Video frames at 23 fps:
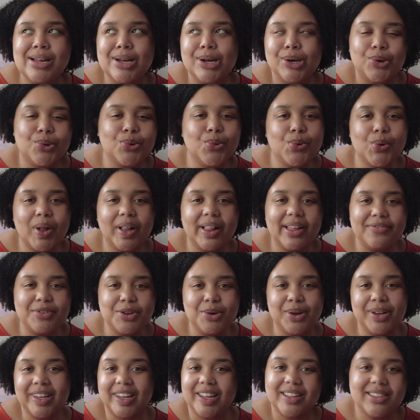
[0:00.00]
cool if you
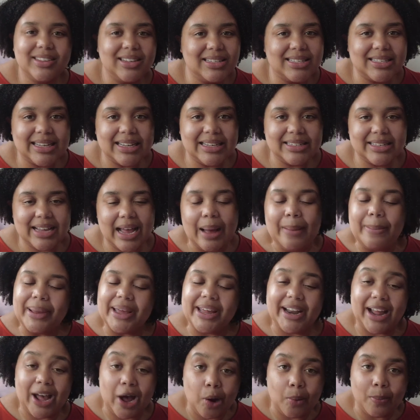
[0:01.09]
can look these things up and
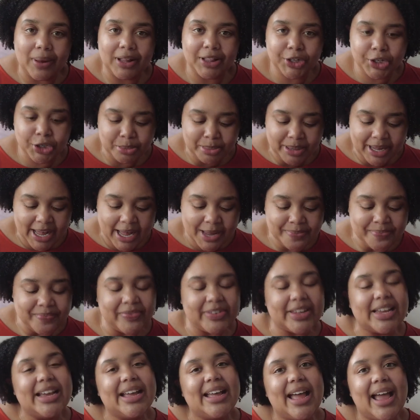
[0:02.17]
help a little bit.
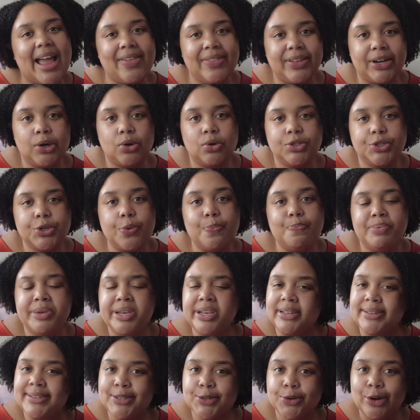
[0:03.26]
And then also
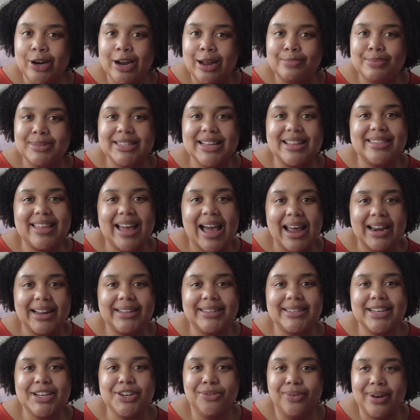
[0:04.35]
PedsScript, that is
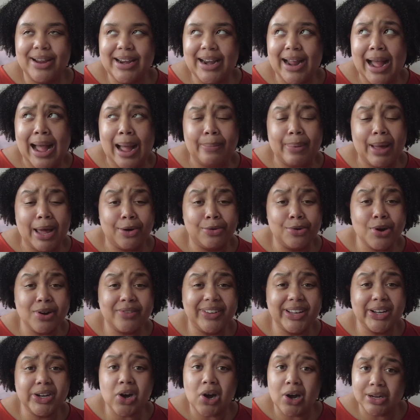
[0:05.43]
a great app. I don't know if
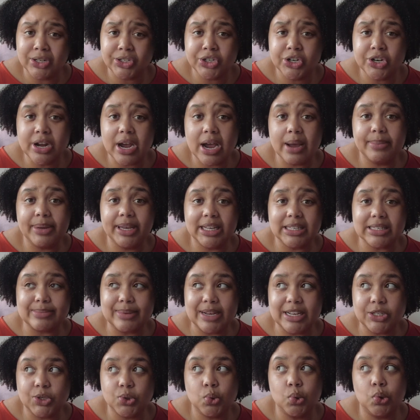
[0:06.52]
it costs or not because my
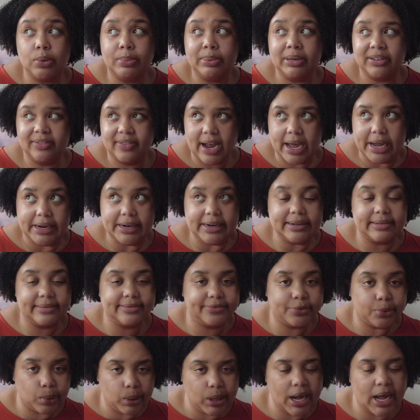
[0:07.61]
school provided it
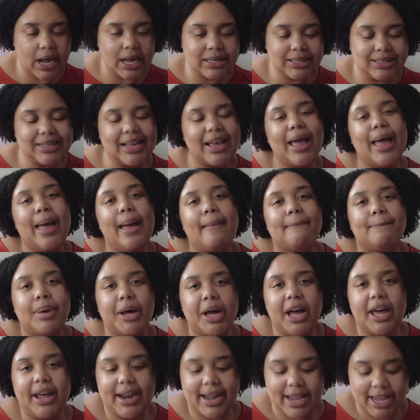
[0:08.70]
for us,
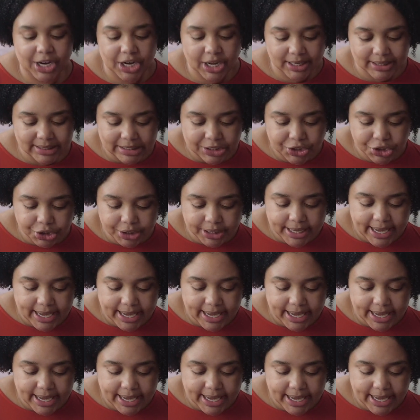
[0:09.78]
but it essentially